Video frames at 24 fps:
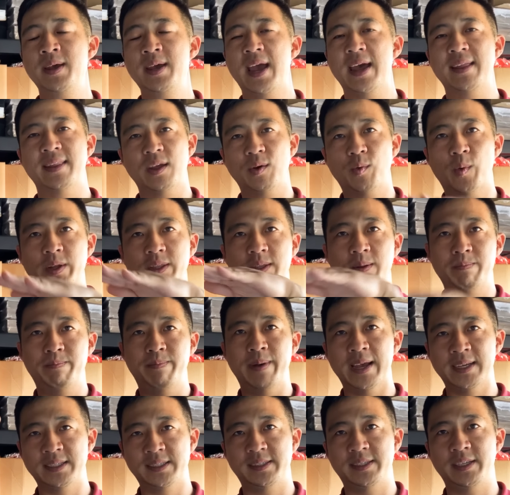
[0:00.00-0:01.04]
and they want the
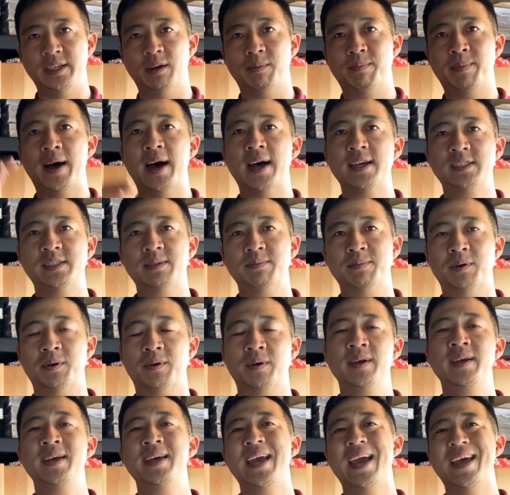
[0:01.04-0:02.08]
best deal possible,
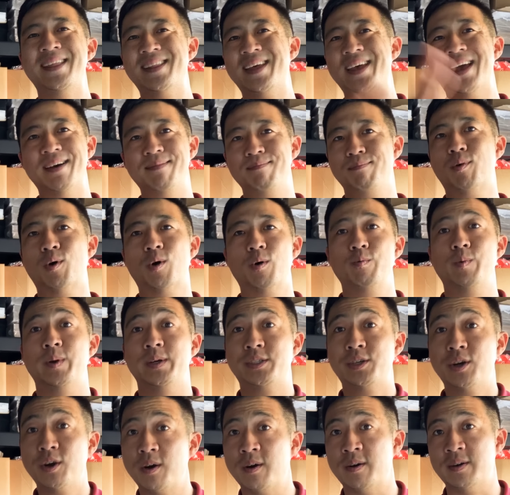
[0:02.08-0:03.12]
and they have more
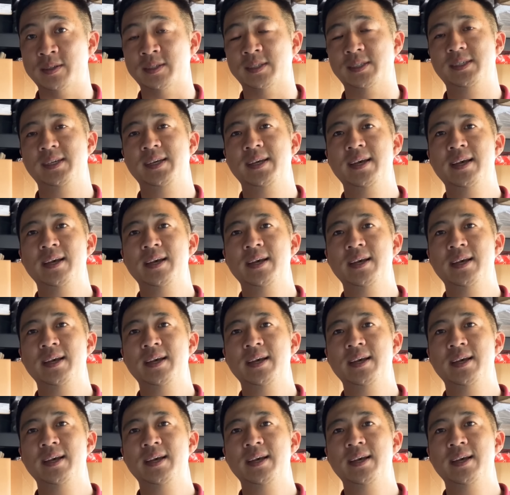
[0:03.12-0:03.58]
returns.